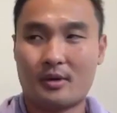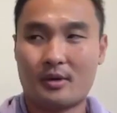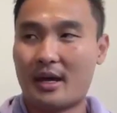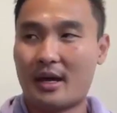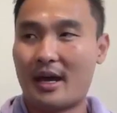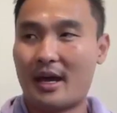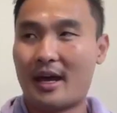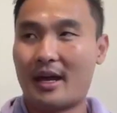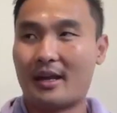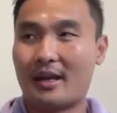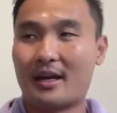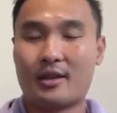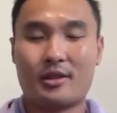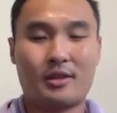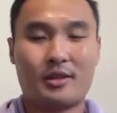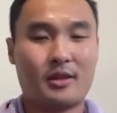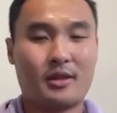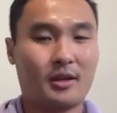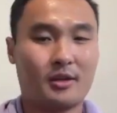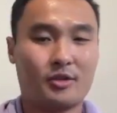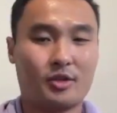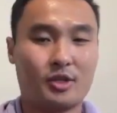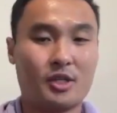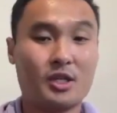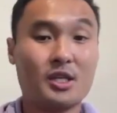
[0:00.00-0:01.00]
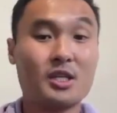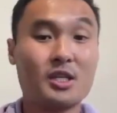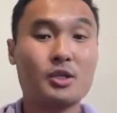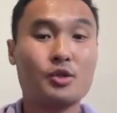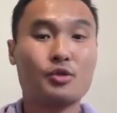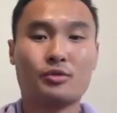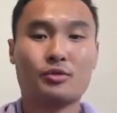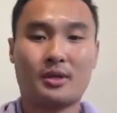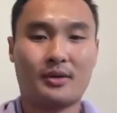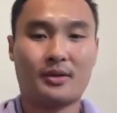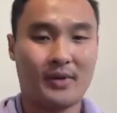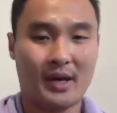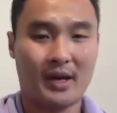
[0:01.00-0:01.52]
and I think is
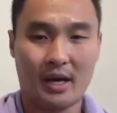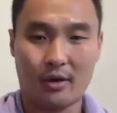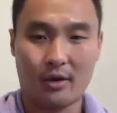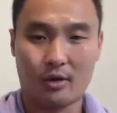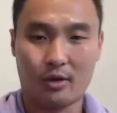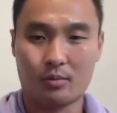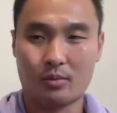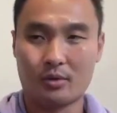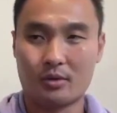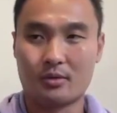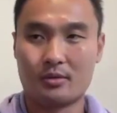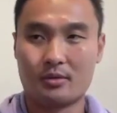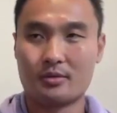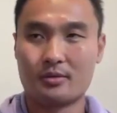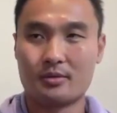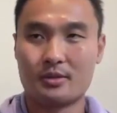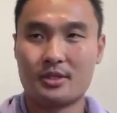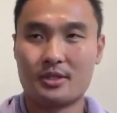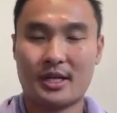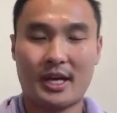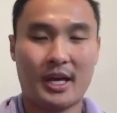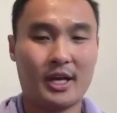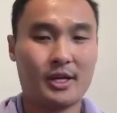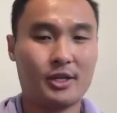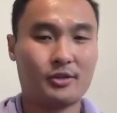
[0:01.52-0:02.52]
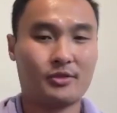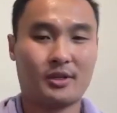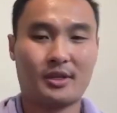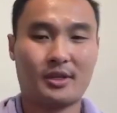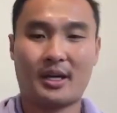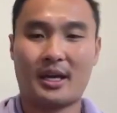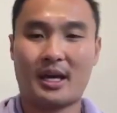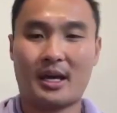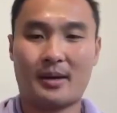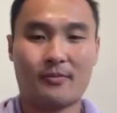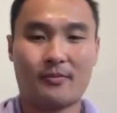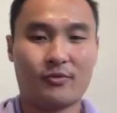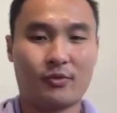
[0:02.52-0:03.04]
hugely valuable, changes the
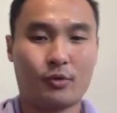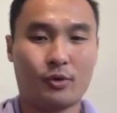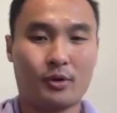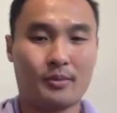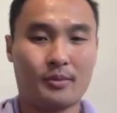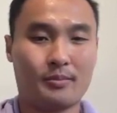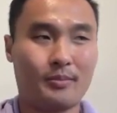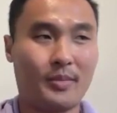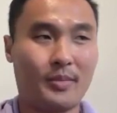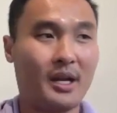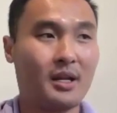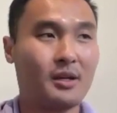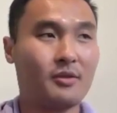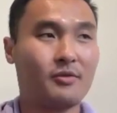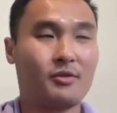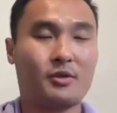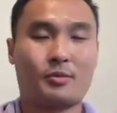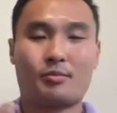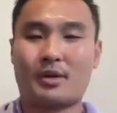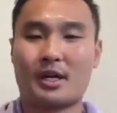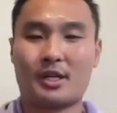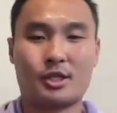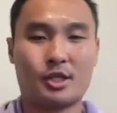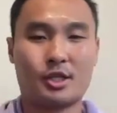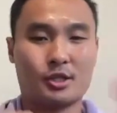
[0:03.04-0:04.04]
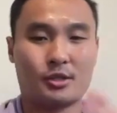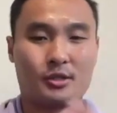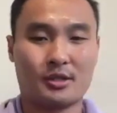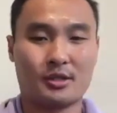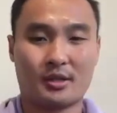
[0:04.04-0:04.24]
game for many of the practitioners.